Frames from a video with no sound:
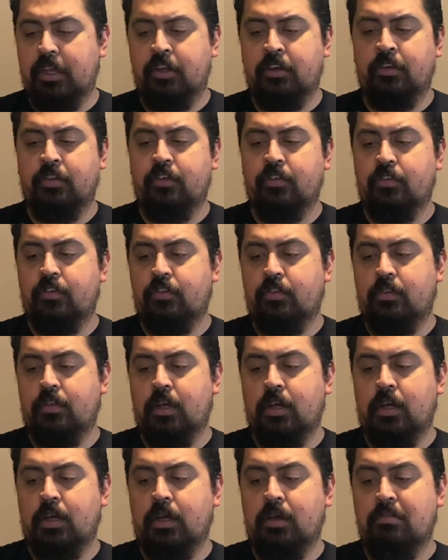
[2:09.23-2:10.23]
you know, there's
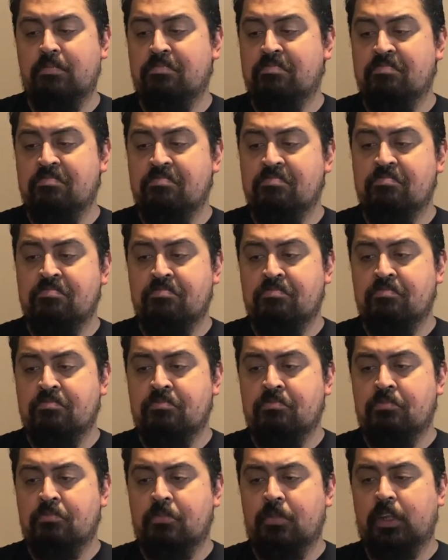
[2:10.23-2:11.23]

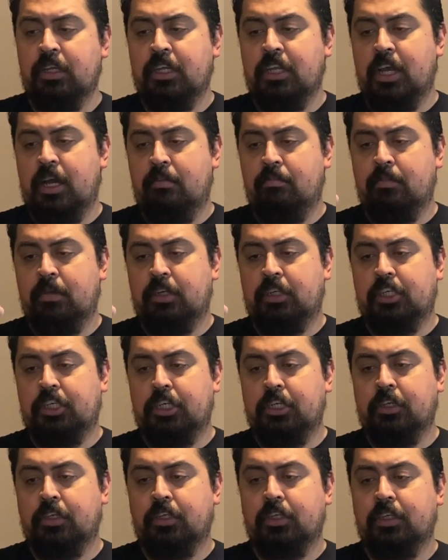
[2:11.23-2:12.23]
really not much
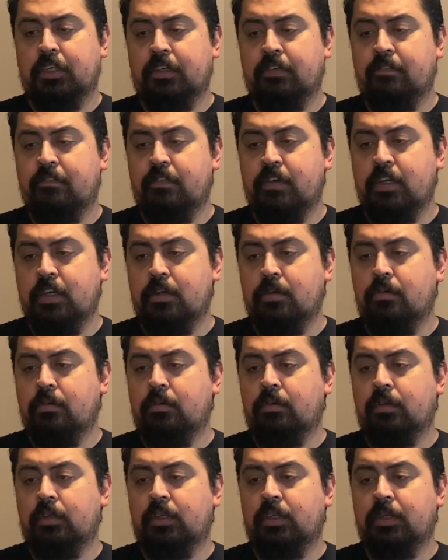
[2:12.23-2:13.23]
else of note,
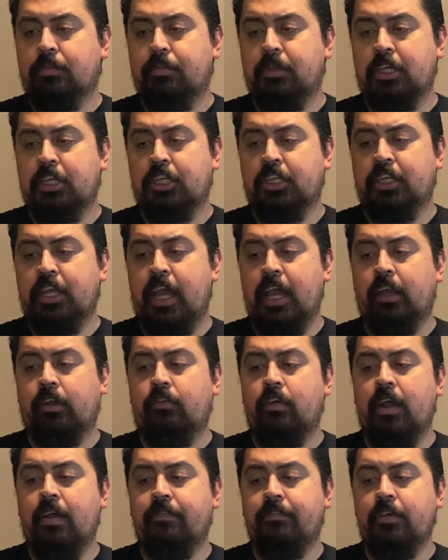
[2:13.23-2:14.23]
except it is
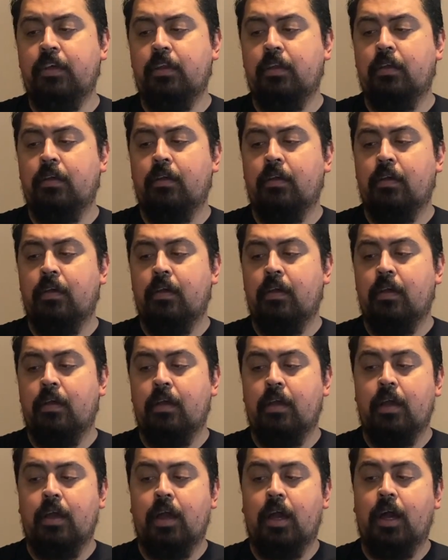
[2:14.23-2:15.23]
handcrafted.
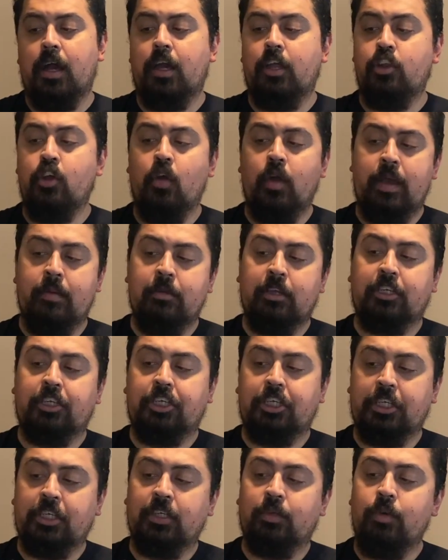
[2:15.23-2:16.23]
No
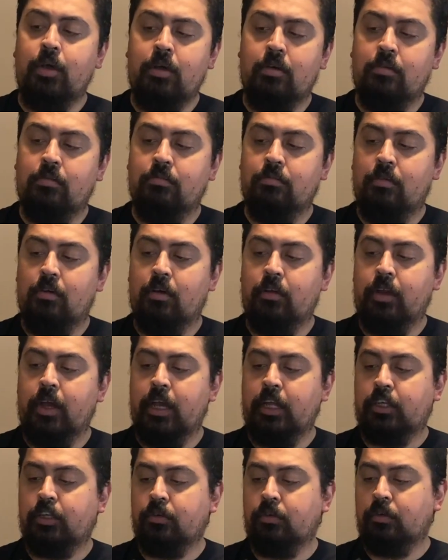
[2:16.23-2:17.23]
MSG as well. All
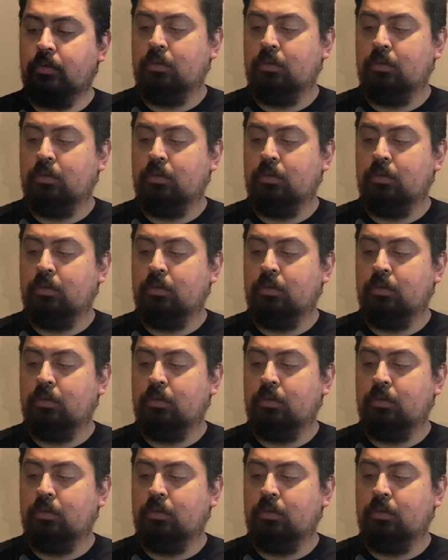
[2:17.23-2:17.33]
natural.